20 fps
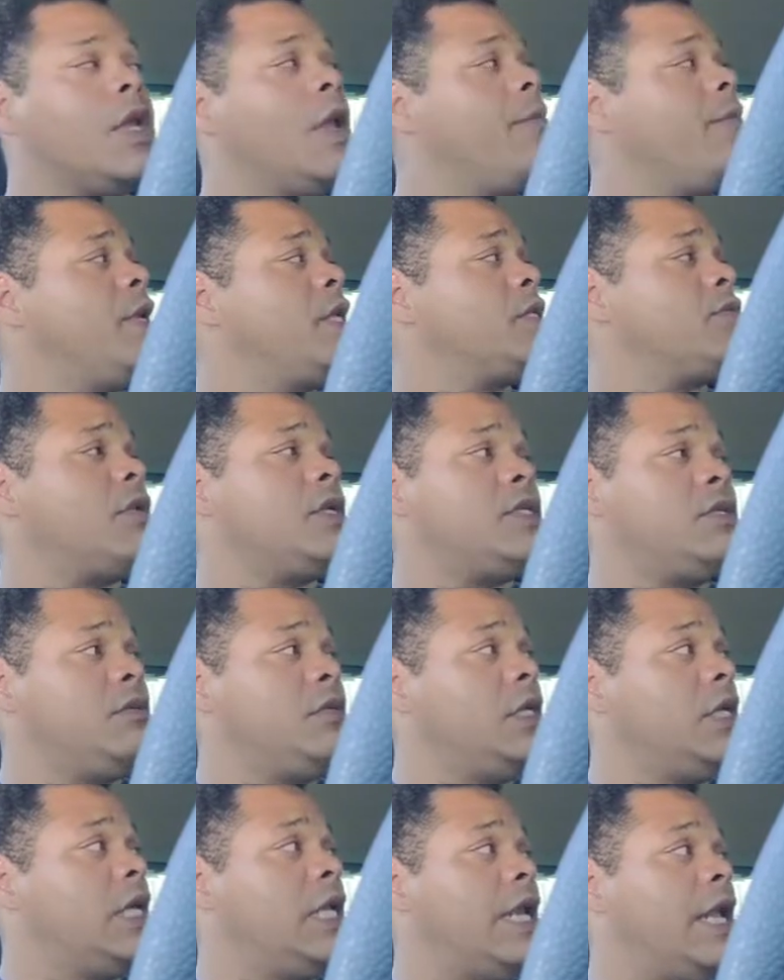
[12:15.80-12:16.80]
Bitch, what you
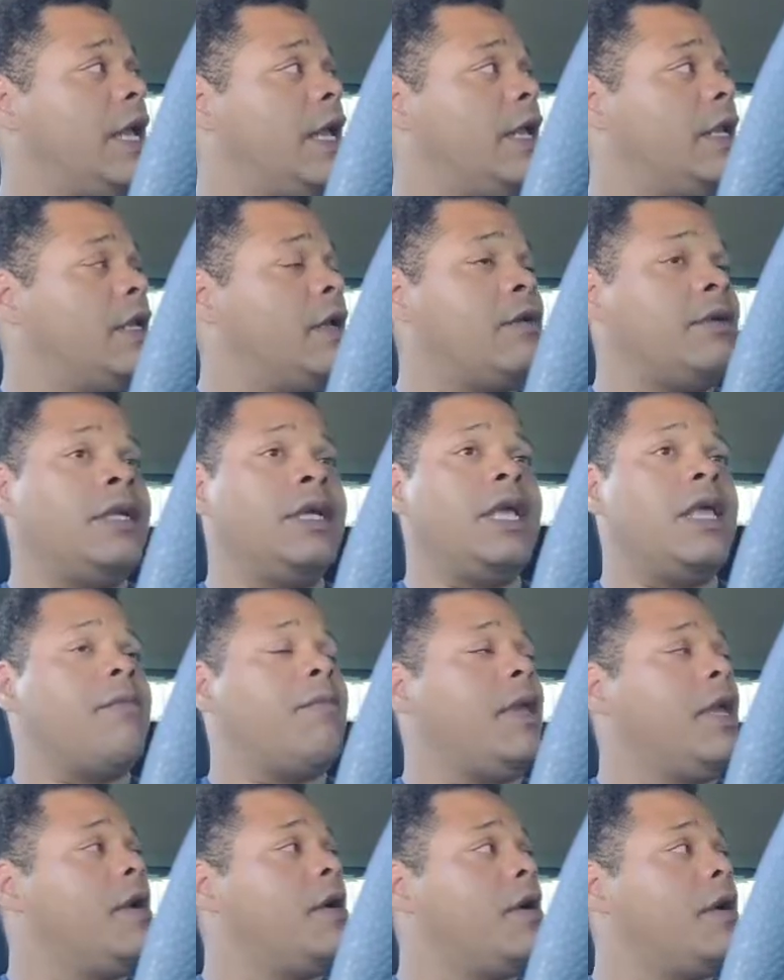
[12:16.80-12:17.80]
looking at? Don't look at
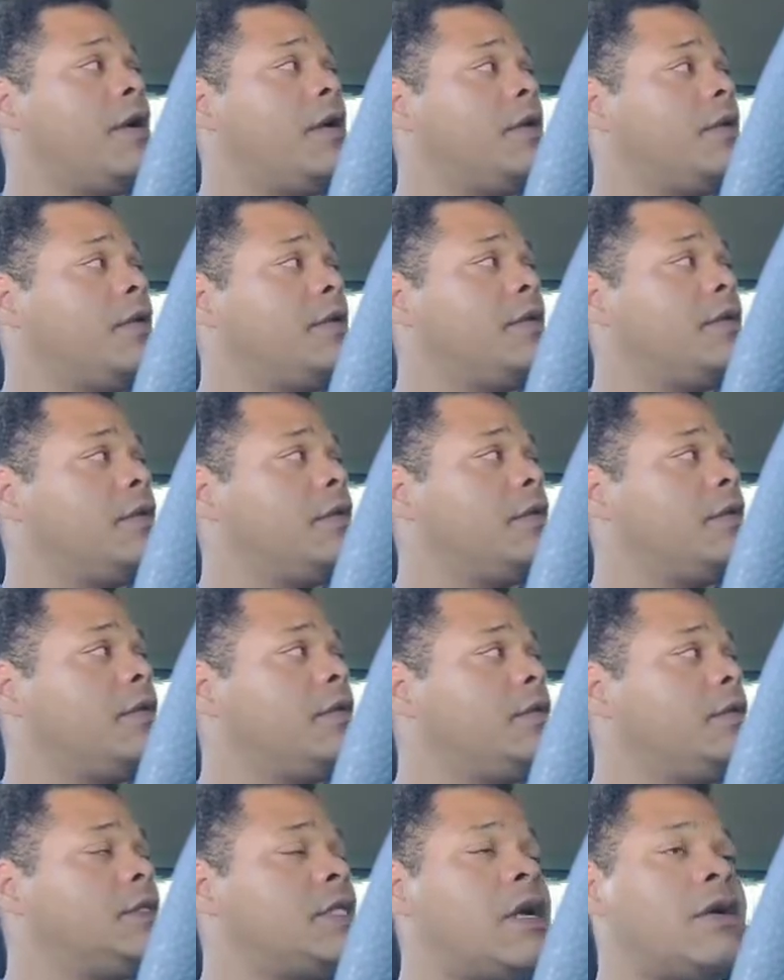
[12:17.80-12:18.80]
me, girl.
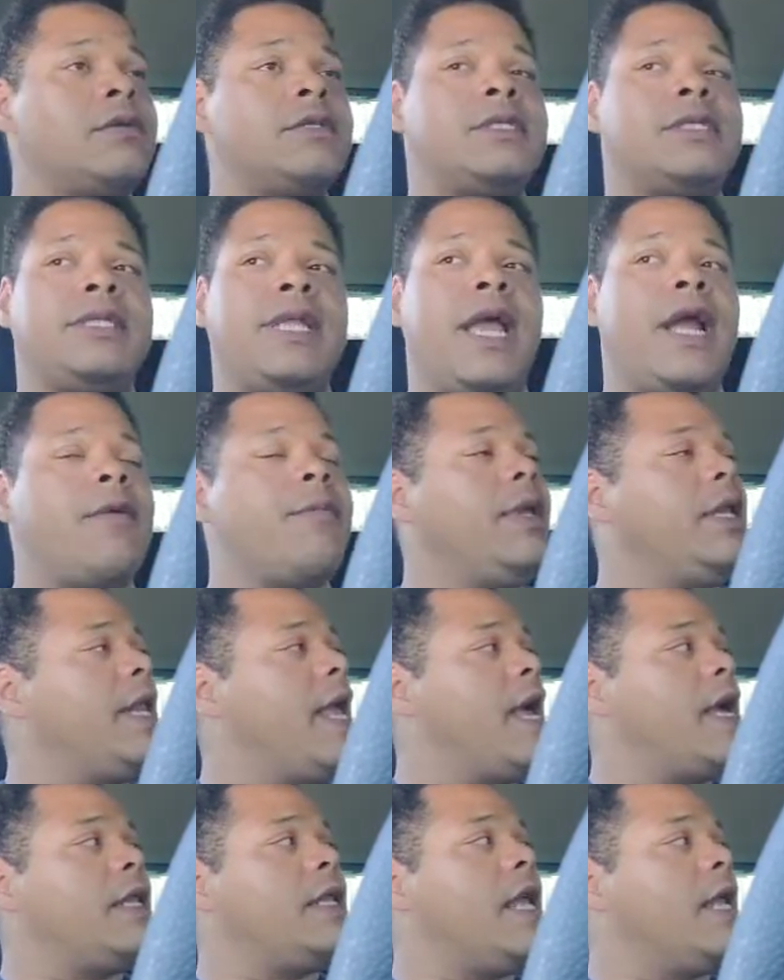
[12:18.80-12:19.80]
Don't stare me
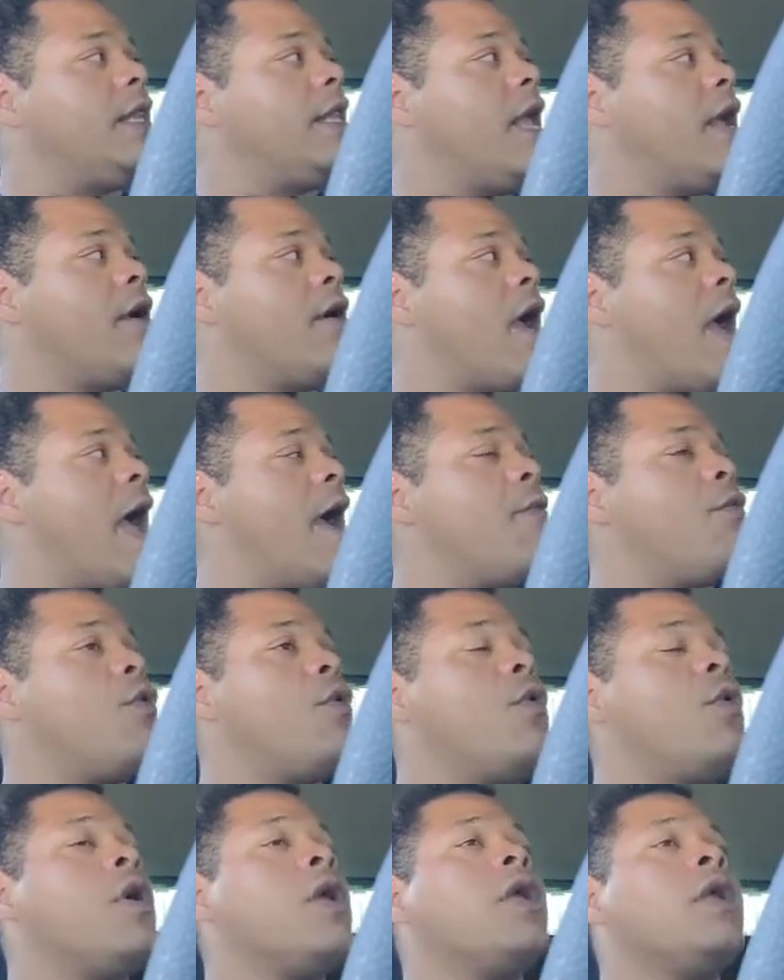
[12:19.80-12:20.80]
down like that, girl. I
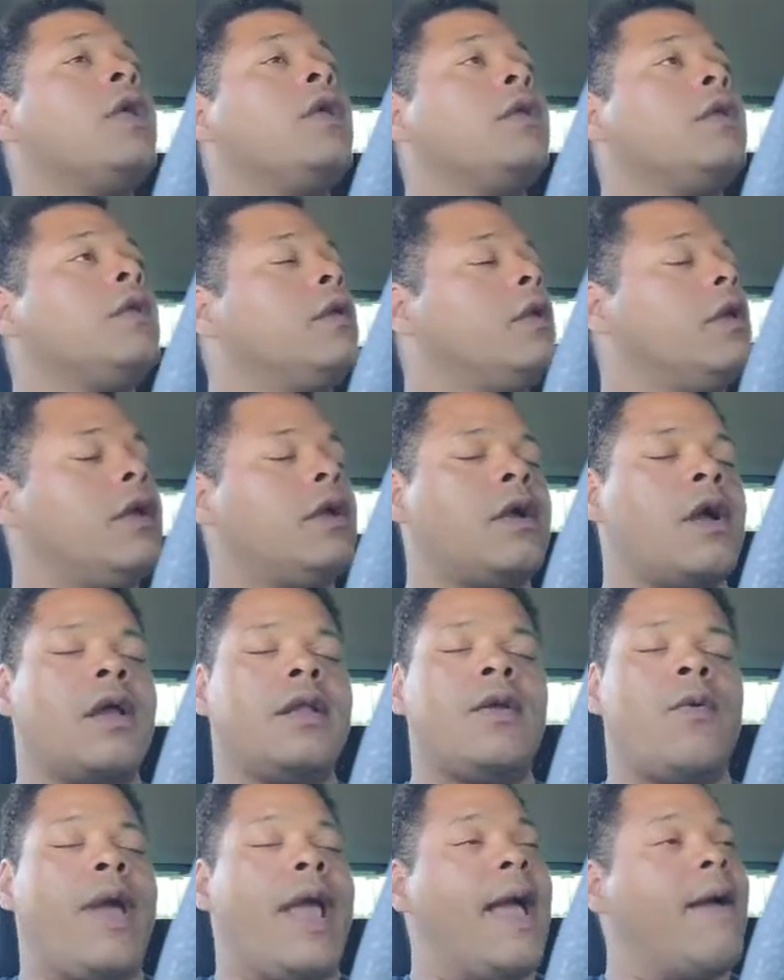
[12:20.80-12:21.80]
will, girl,
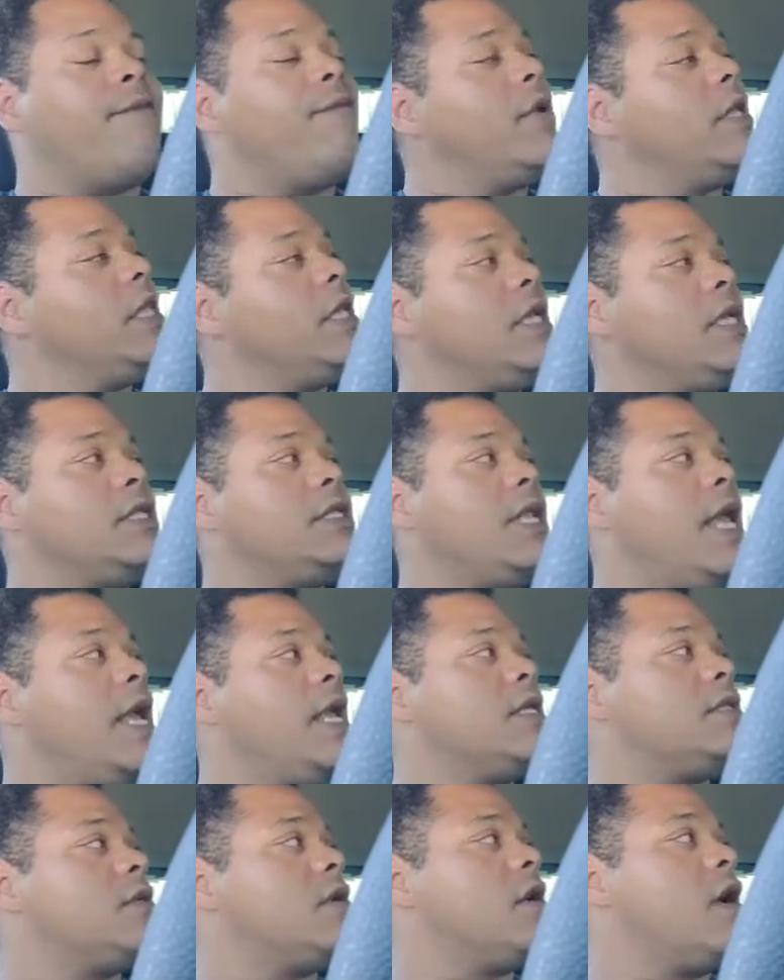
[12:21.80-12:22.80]
the way I'm feeling these
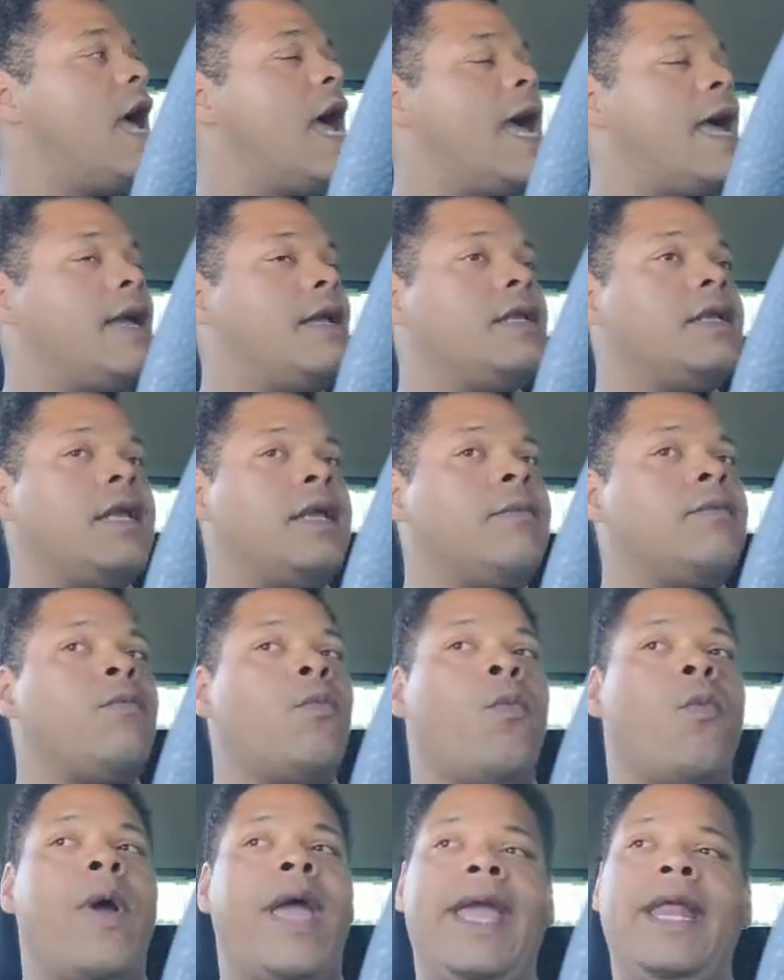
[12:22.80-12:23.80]
days, girl, I
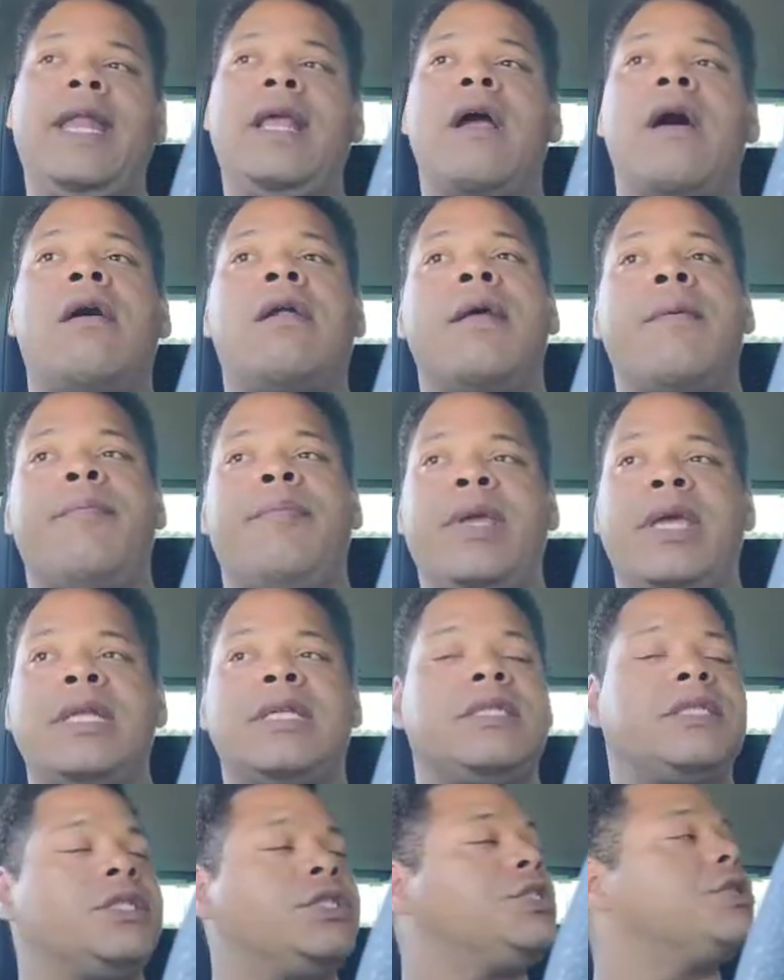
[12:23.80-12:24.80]
am waiting on a
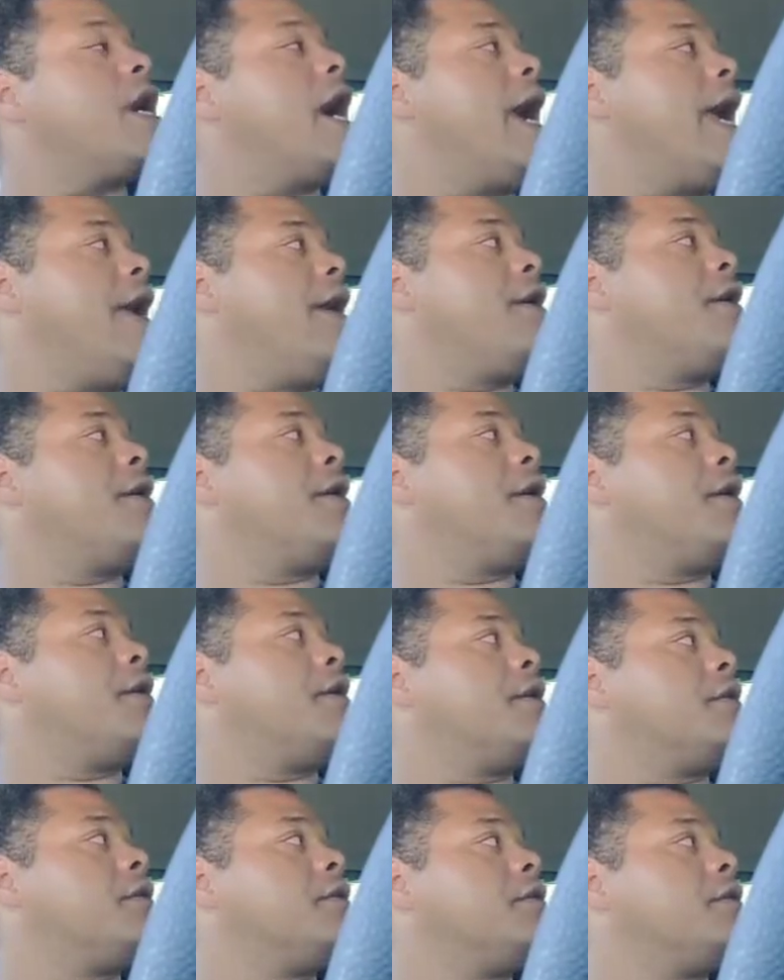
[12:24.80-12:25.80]
bitch to try it, girl.